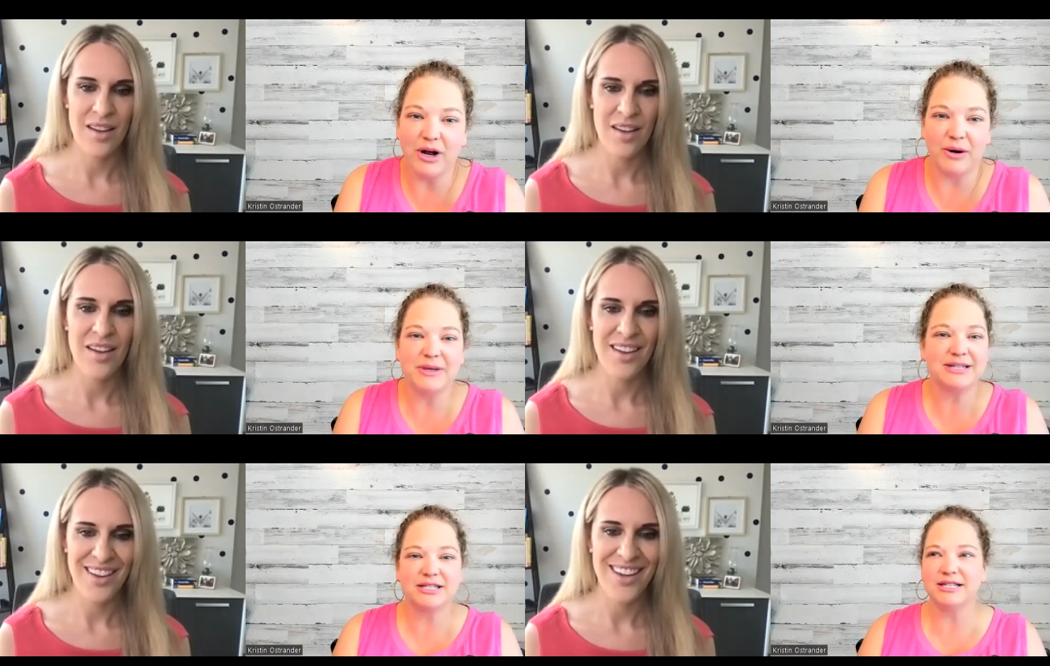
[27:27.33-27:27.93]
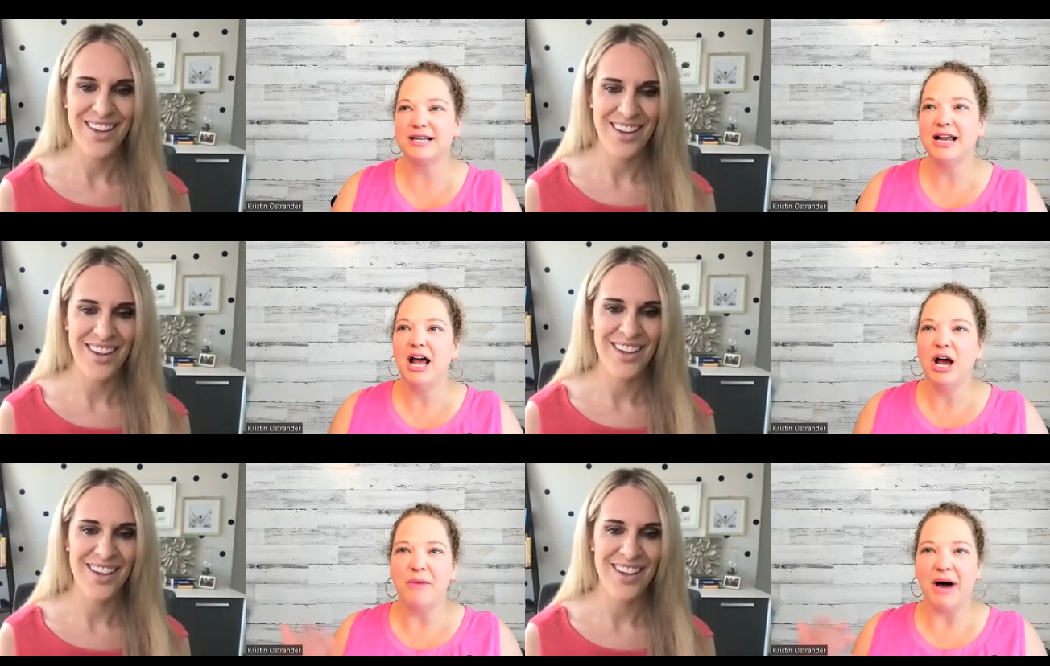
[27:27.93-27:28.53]
Speaker 1: Um, it's just
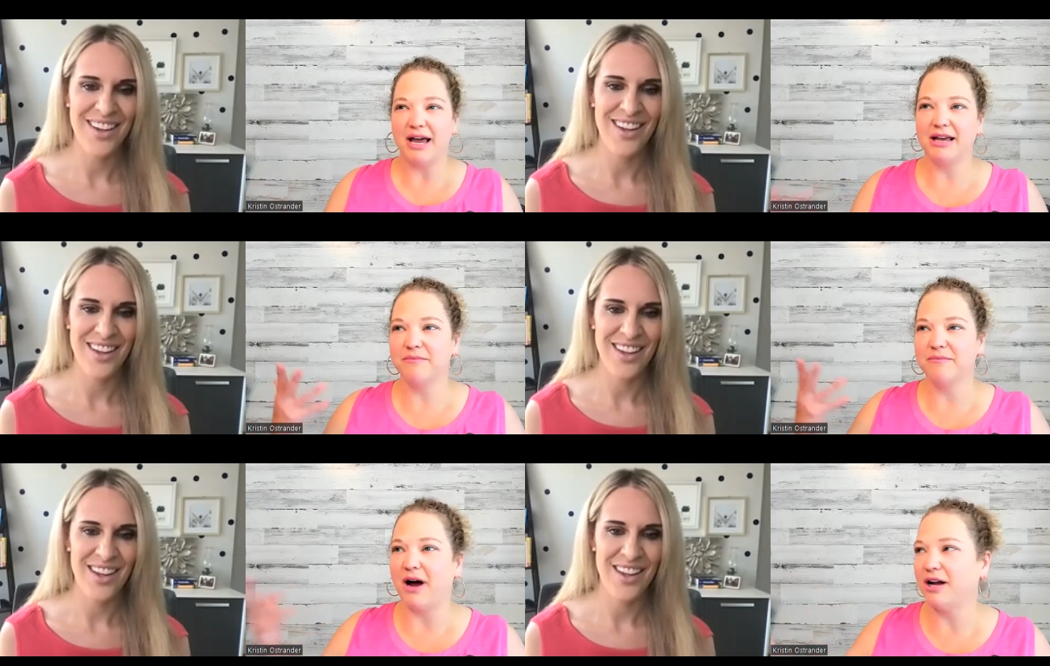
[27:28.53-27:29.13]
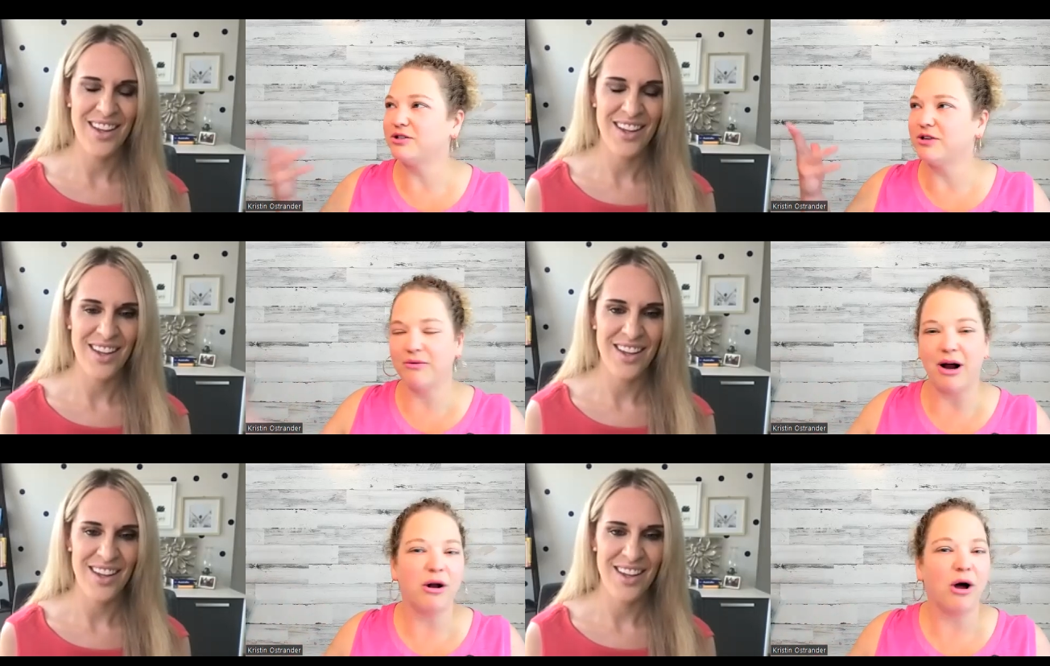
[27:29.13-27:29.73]
my mantra
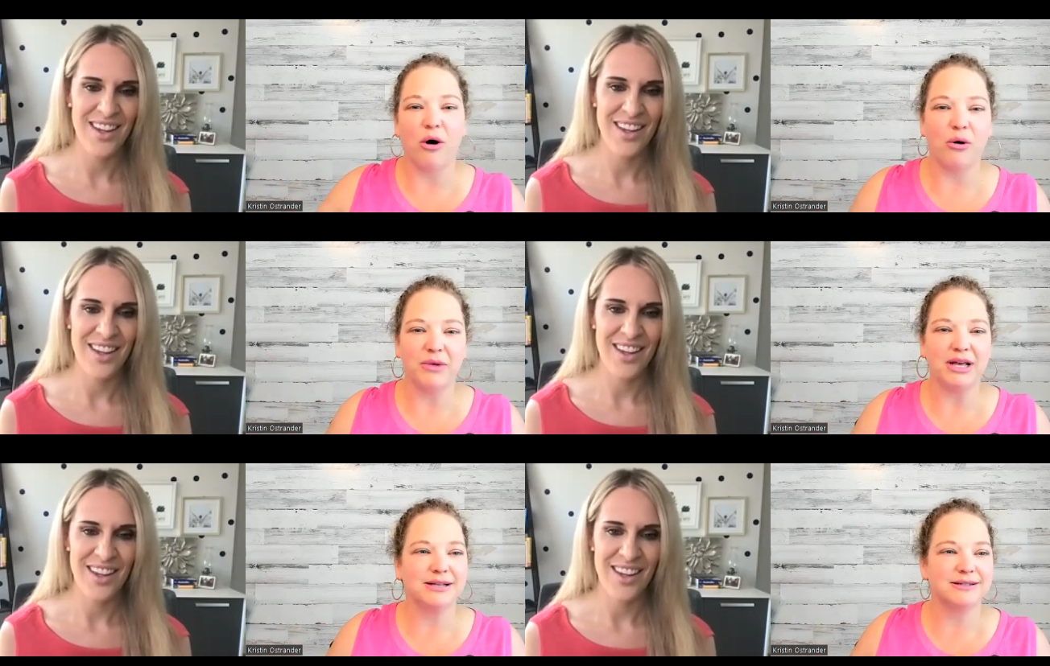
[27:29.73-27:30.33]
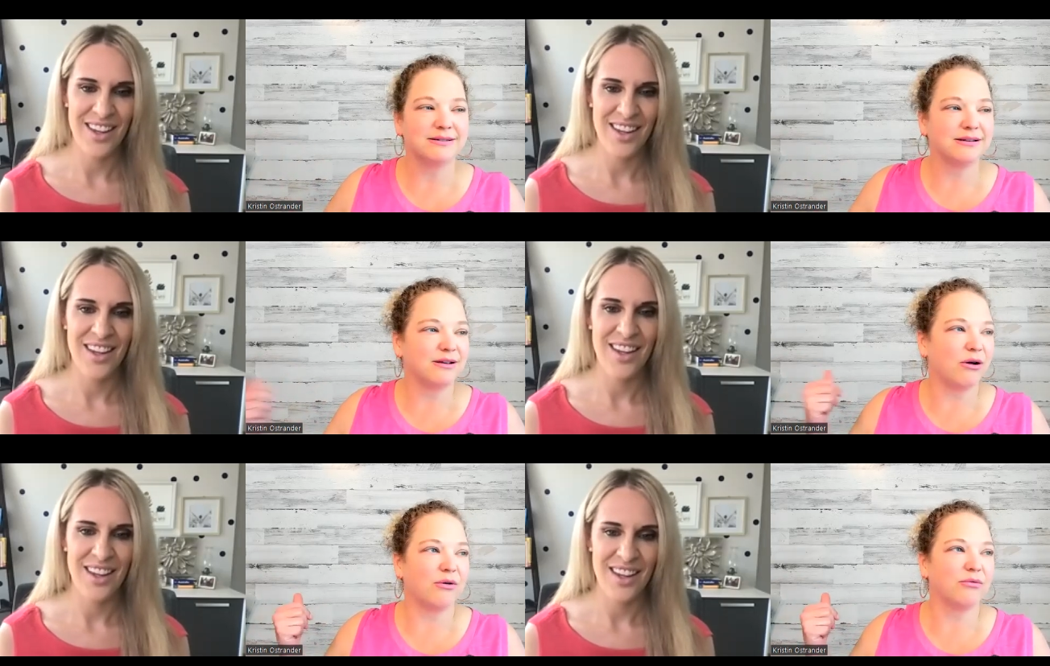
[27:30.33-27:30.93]
around home is, you
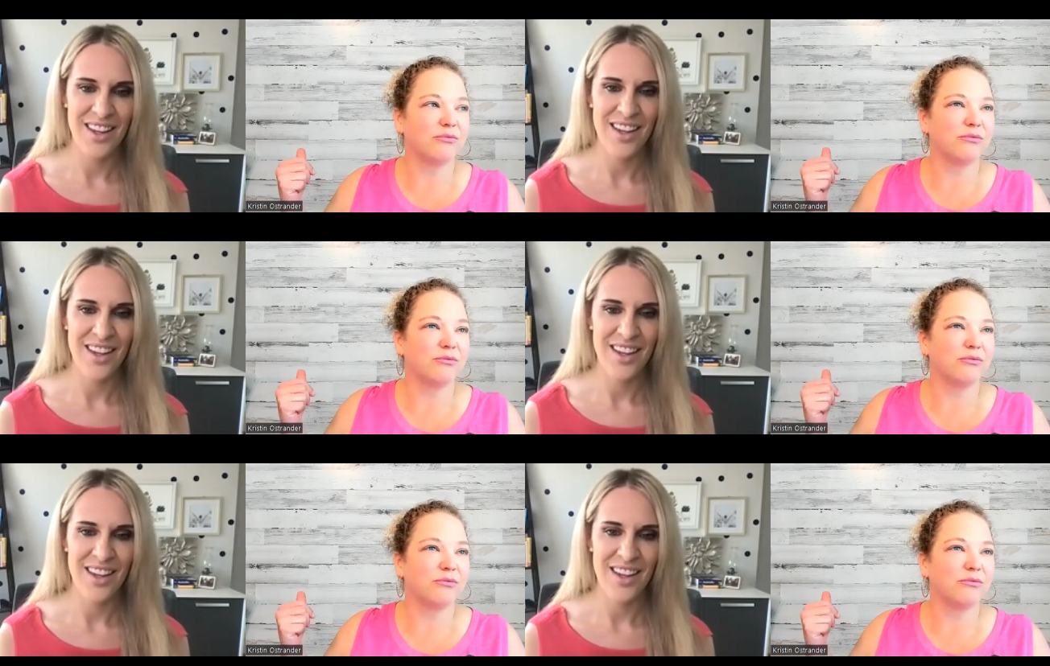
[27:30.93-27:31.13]
know,